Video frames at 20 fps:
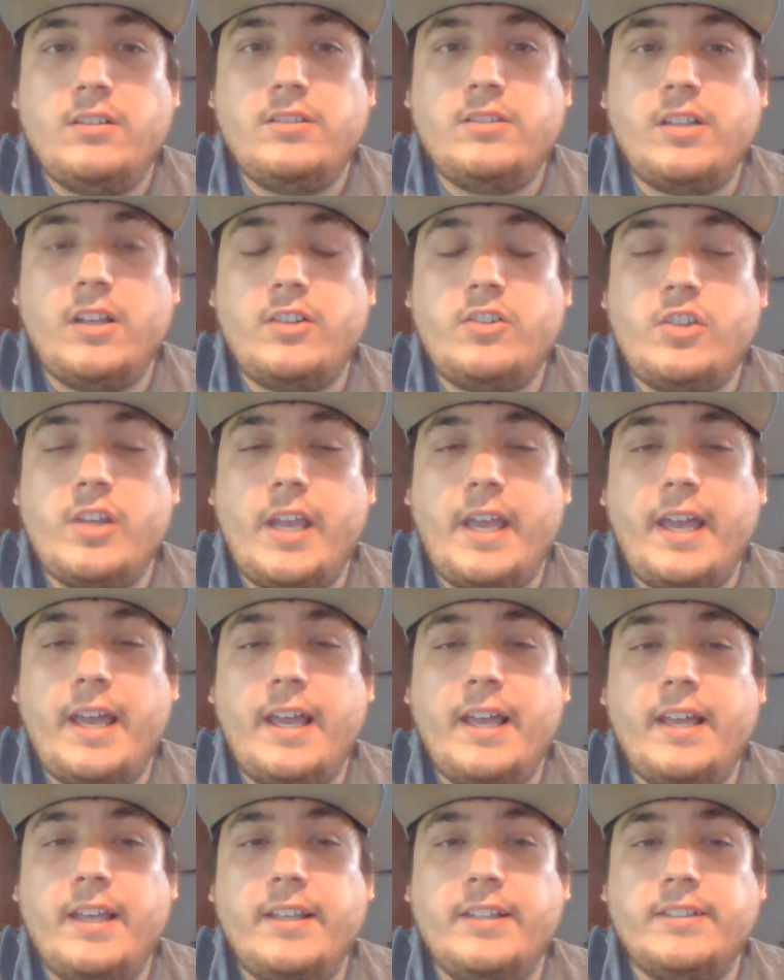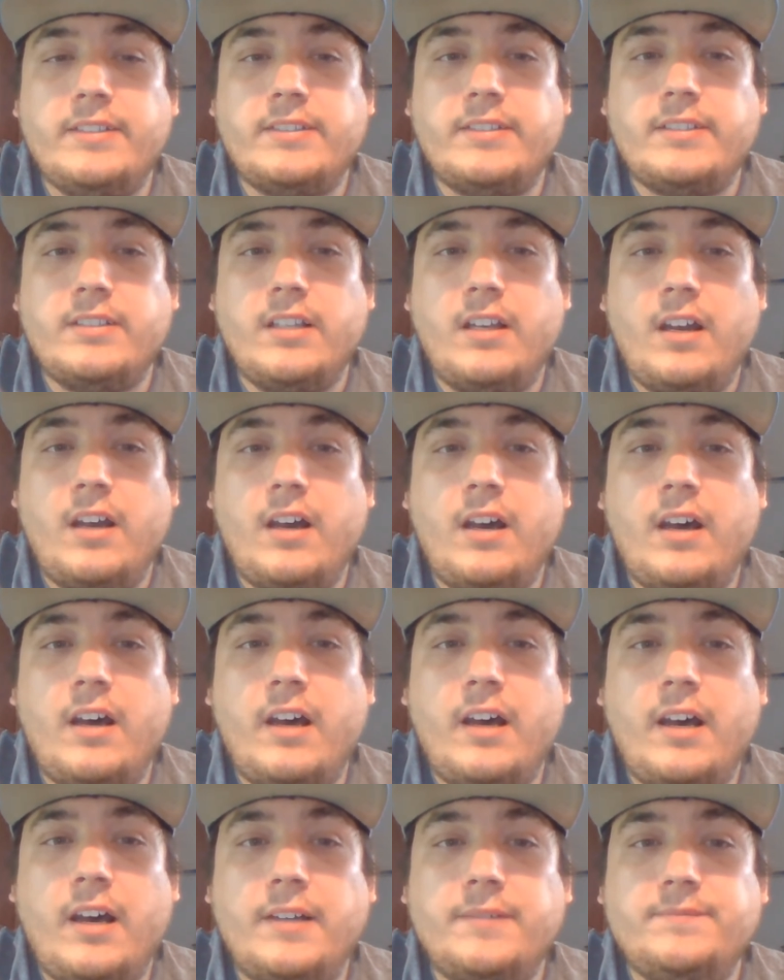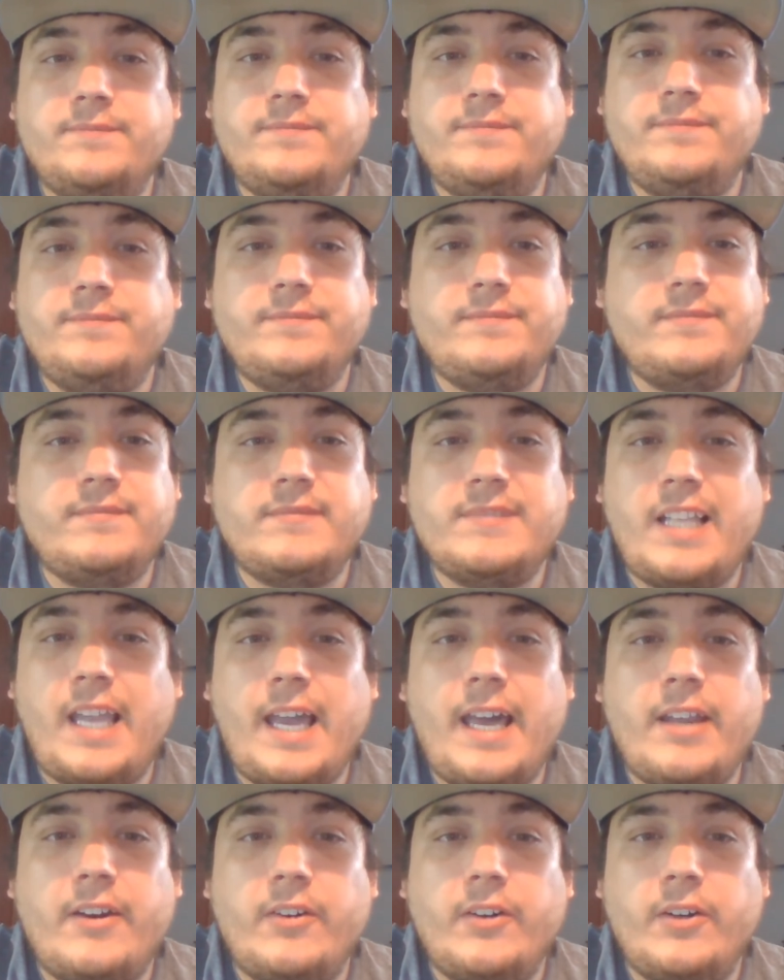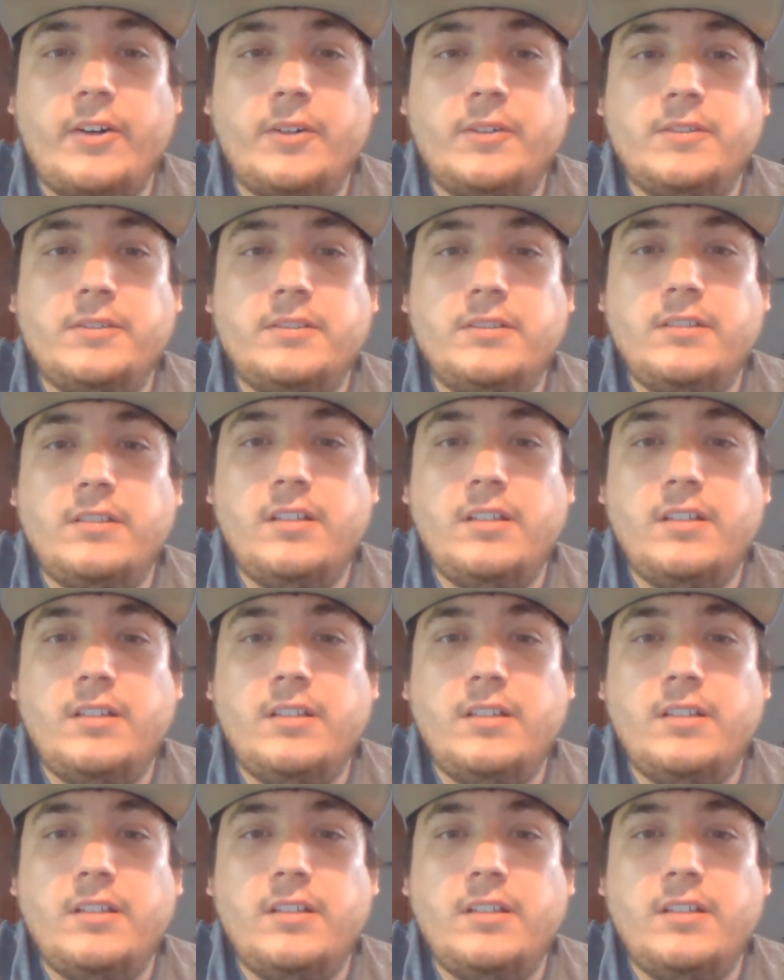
such as uh, I don't know.